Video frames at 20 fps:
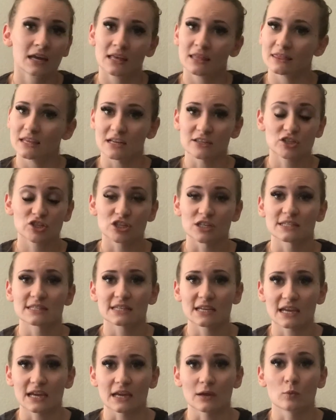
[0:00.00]
that's just
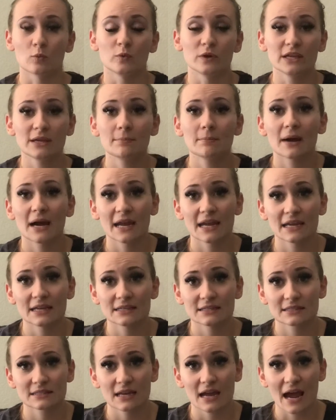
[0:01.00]
it. We
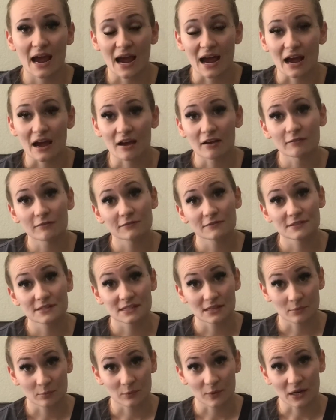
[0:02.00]
might have
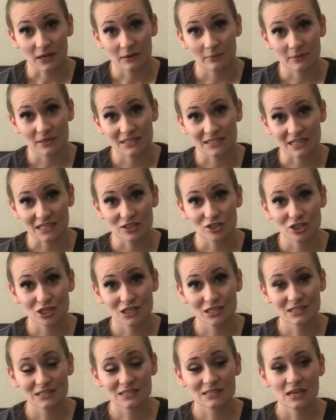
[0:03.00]
some
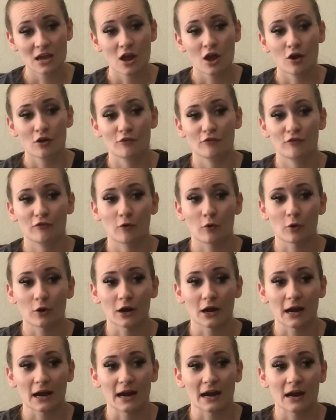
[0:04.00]
recommendations
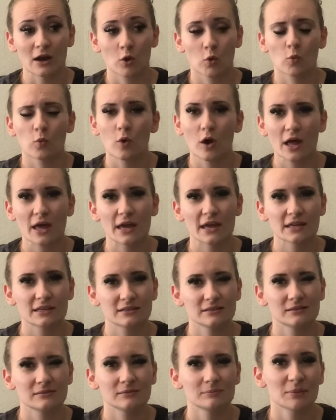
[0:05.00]
for what
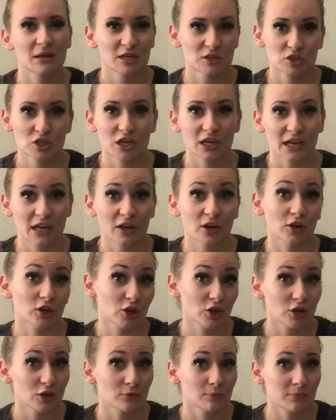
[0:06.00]
patient care
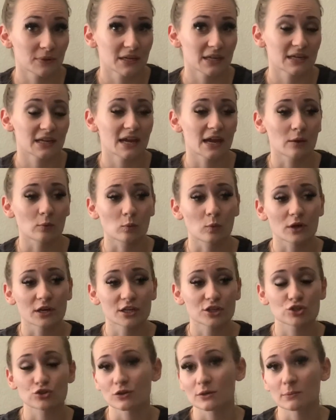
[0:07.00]
could be and what a
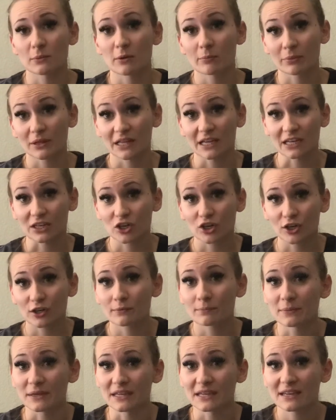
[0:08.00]
treatment plan could
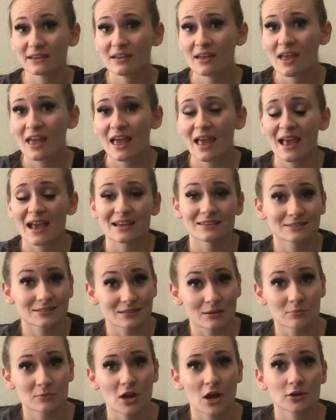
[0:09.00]
be. And
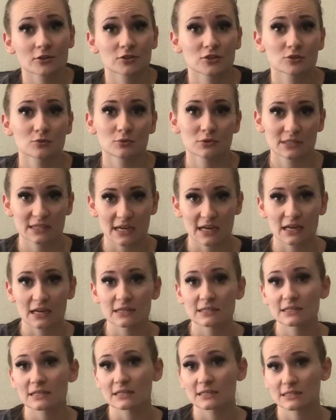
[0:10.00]
some doctors will take
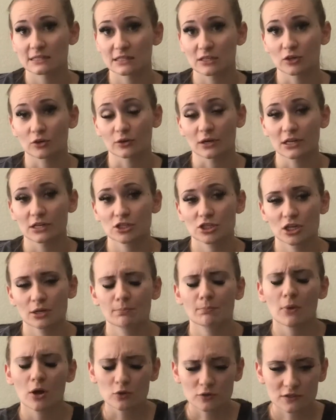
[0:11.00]
into consideration,
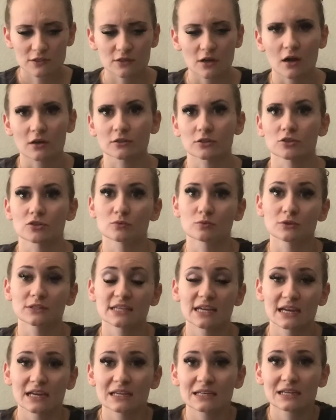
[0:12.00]
most doctors will
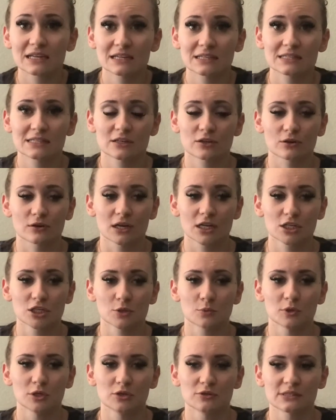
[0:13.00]
take into consideration
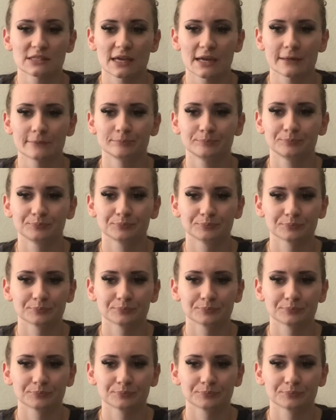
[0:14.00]
when you say,